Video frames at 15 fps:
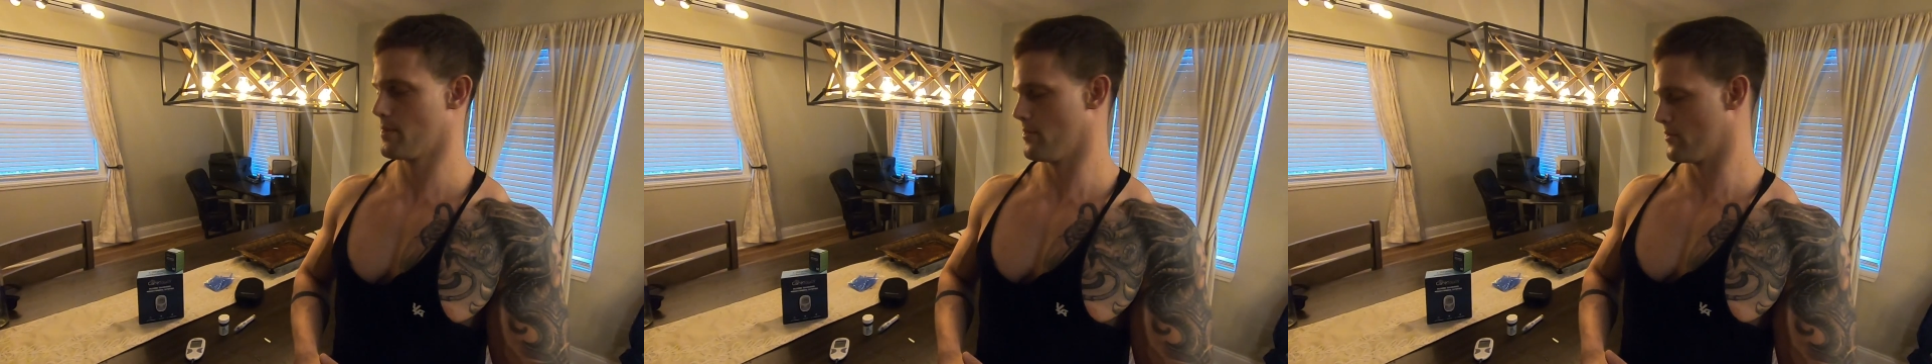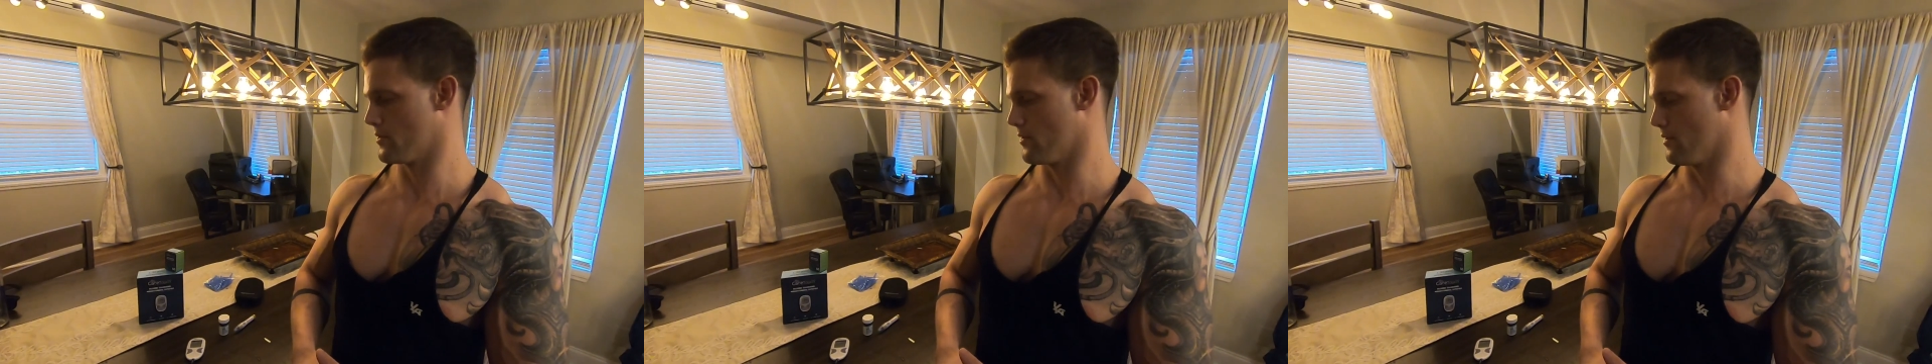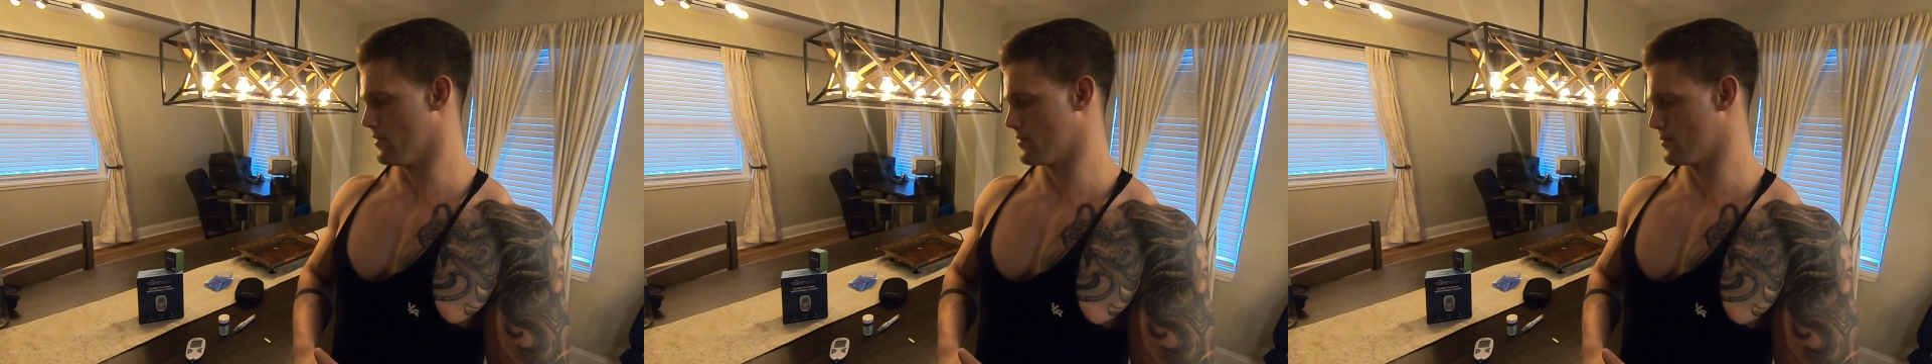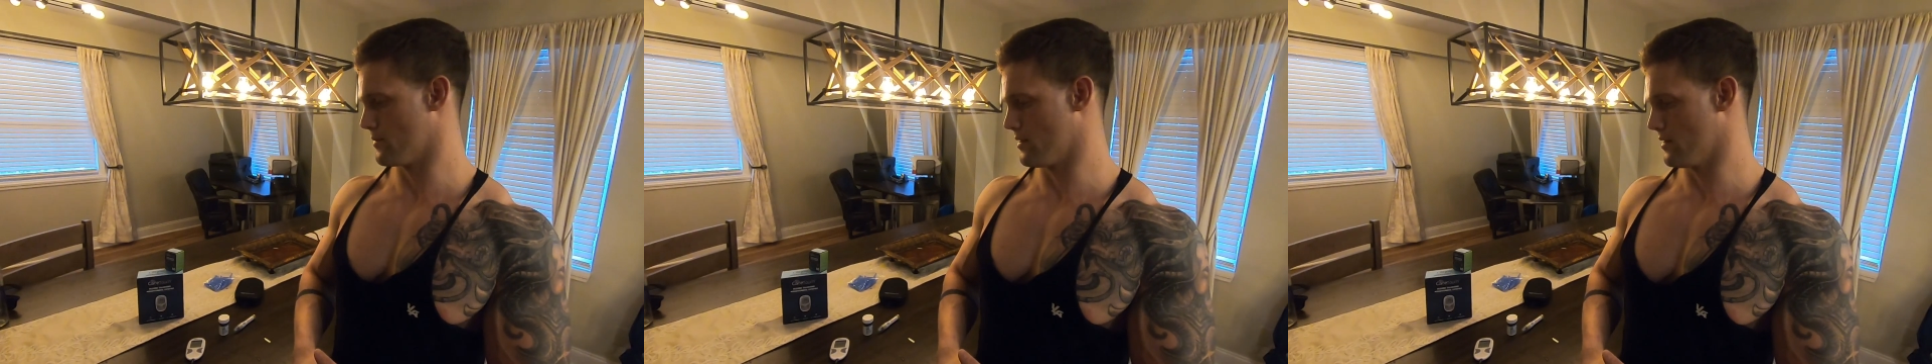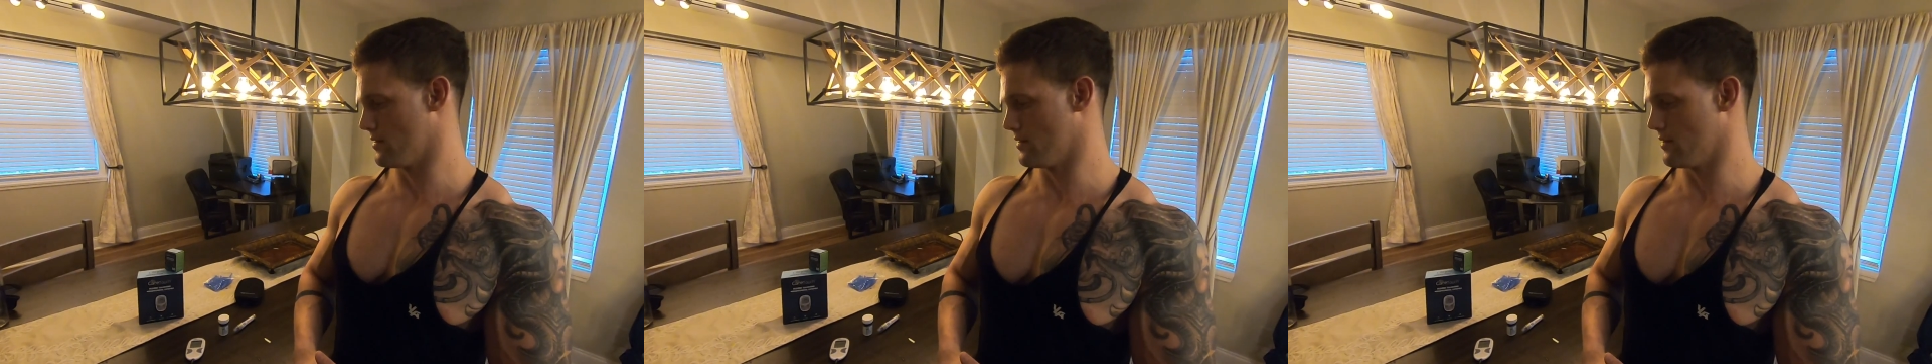So that's
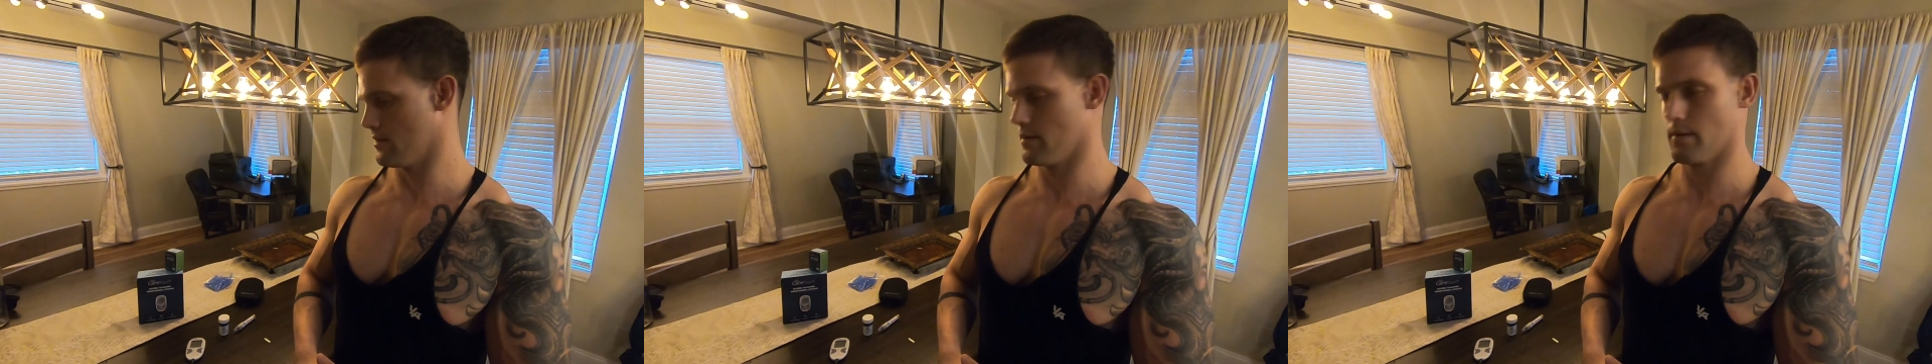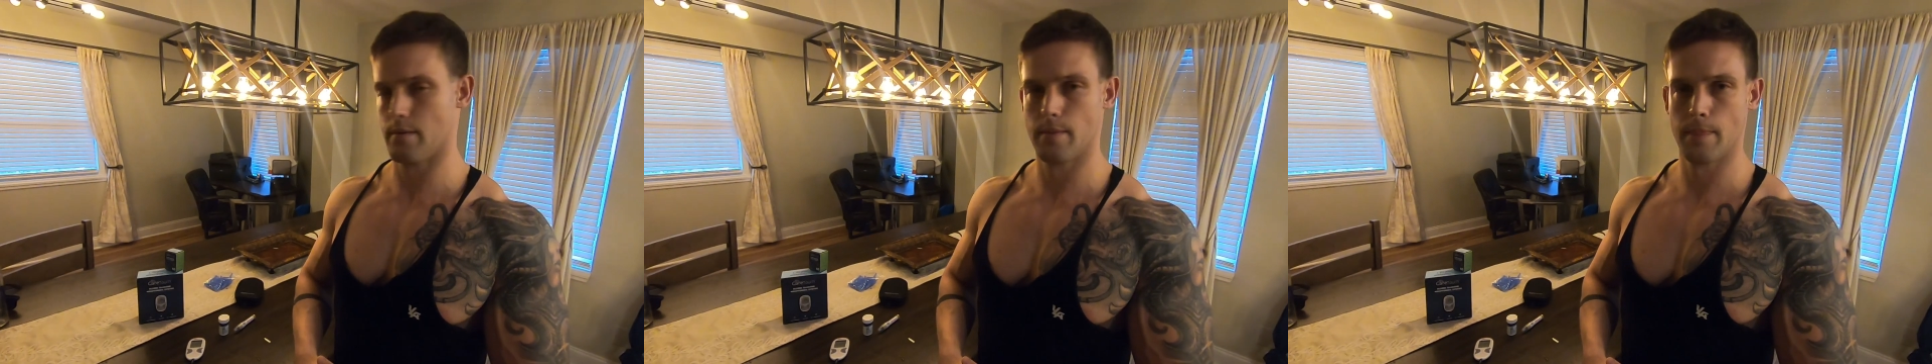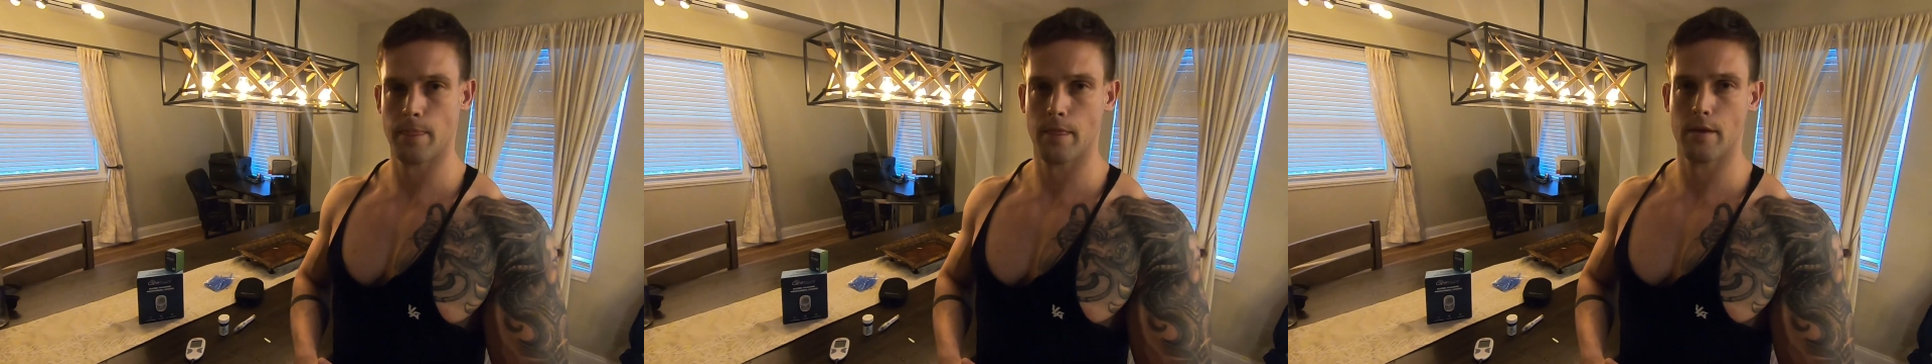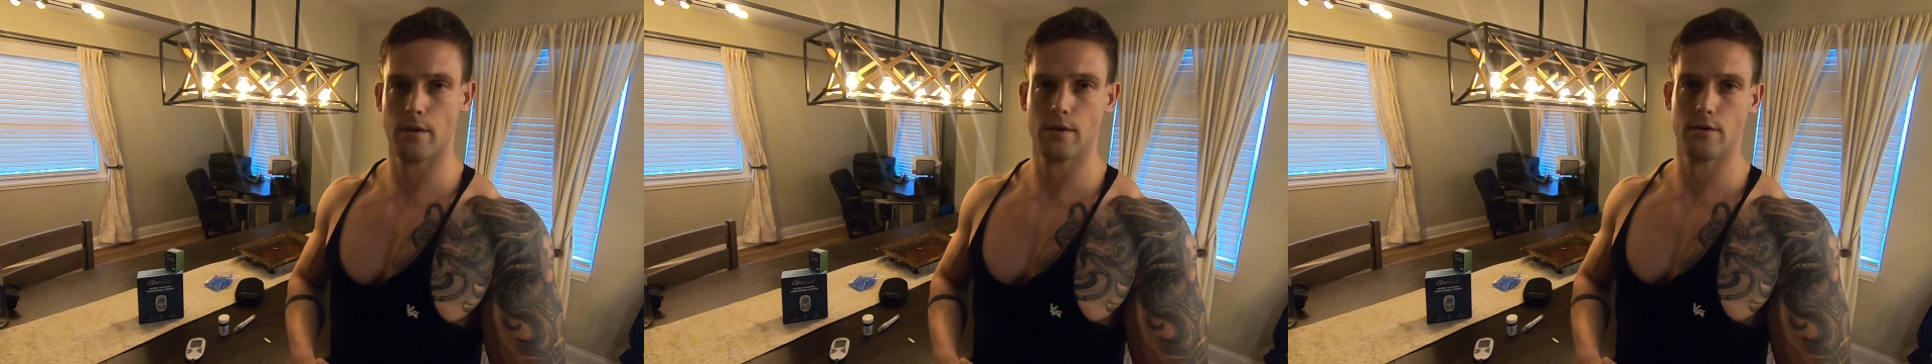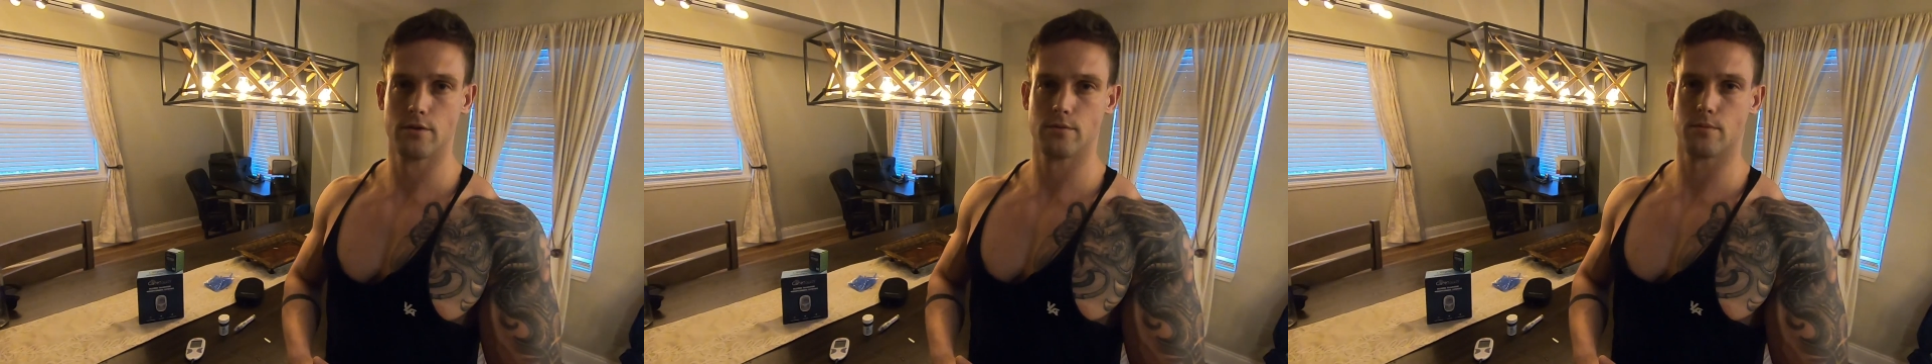why
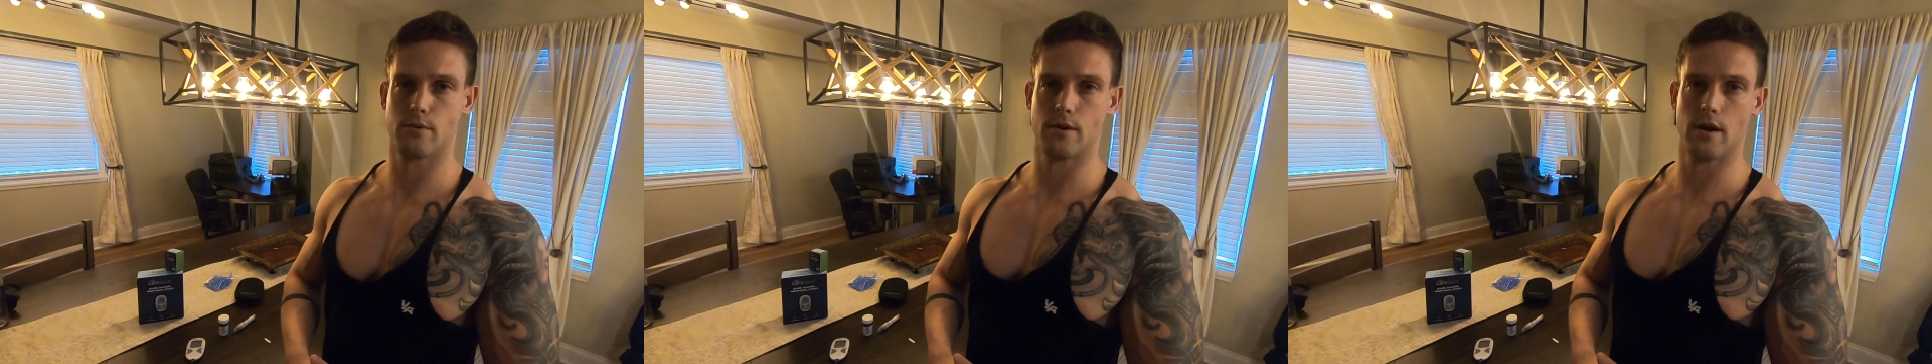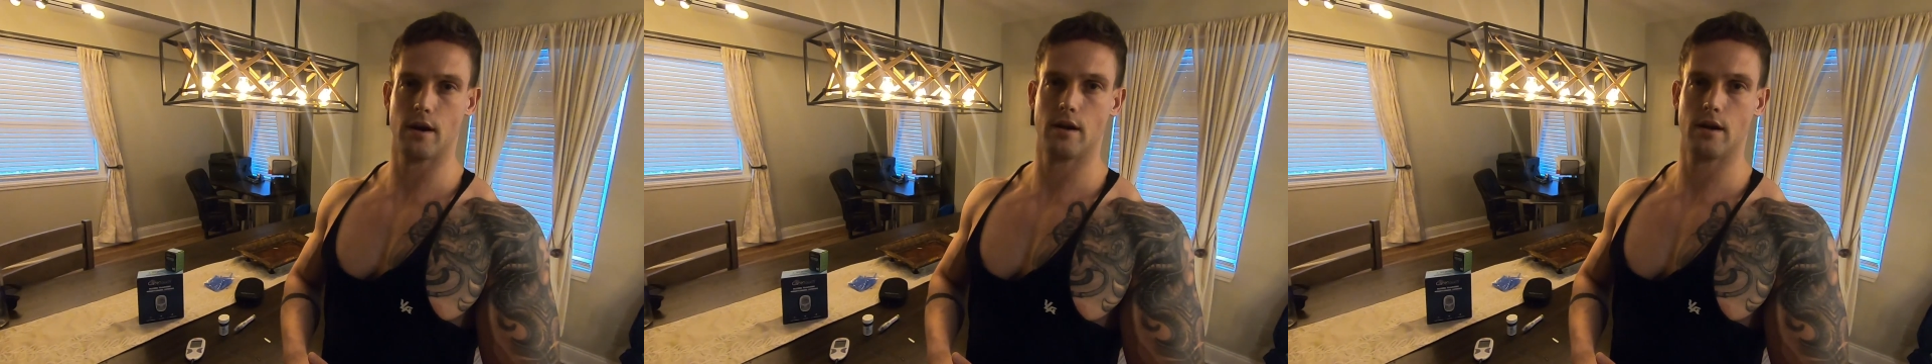sport